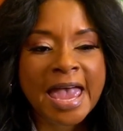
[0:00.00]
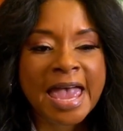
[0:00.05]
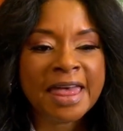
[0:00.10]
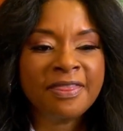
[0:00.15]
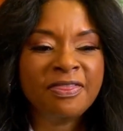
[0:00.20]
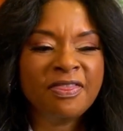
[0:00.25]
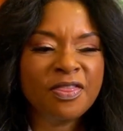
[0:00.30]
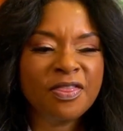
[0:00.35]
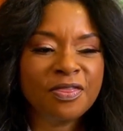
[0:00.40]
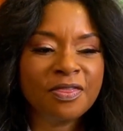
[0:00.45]

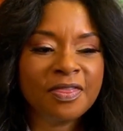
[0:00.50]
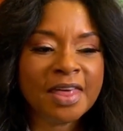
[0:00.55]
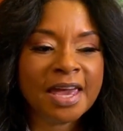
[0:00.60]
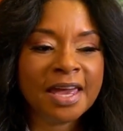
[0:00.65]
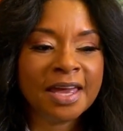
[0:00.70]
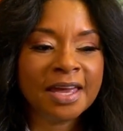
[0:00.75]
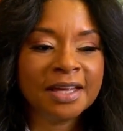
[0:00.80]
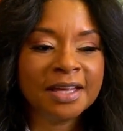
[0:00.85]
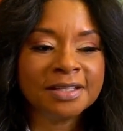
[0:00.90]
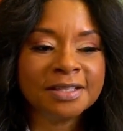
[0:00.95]
And
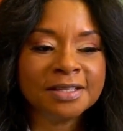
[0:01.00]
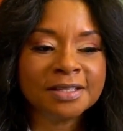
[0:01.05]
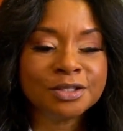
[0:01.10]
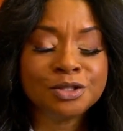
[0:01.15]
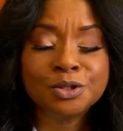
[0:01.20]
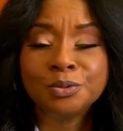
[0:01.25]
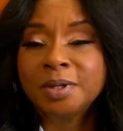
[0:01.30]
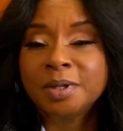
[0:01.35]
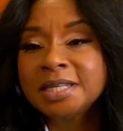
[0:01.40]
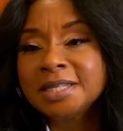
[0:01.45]

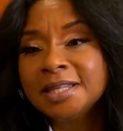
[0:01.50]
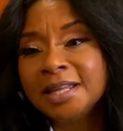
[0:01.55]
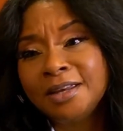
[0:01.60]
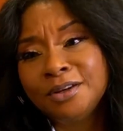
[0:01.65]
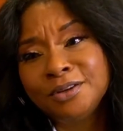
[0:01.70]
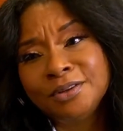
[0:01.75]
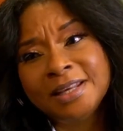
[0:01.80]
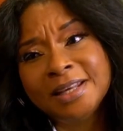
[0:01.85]
2 weeks later,